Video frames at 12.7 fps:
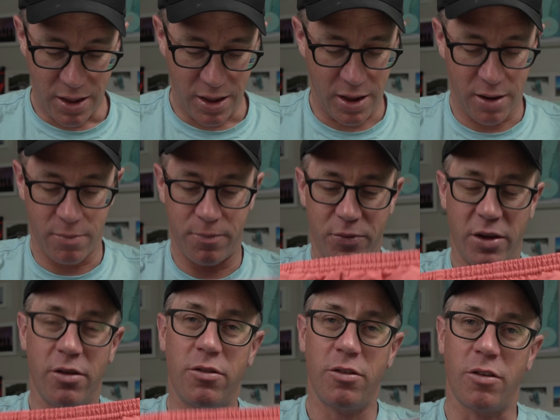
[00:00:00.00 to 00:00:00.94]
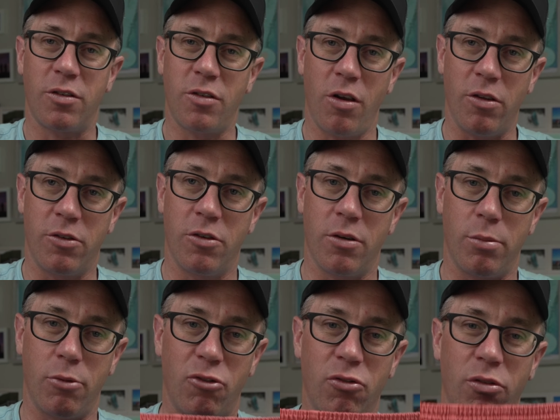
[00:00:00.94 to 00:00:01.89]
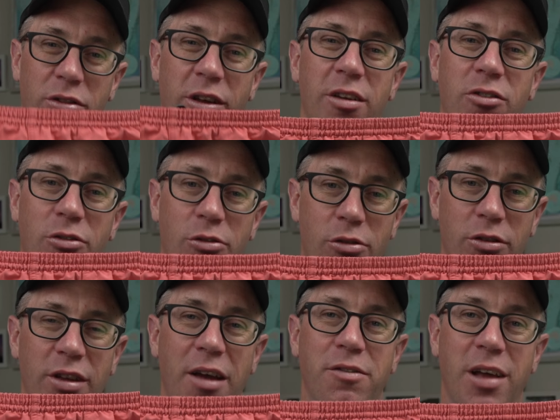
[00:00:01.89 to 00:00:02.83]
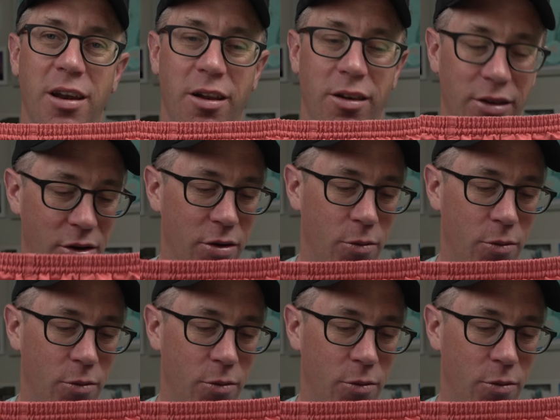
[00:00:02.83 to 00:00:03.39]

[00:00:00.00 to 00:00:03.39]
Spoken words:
and they're just a solid, durable short. These shorts have done a lot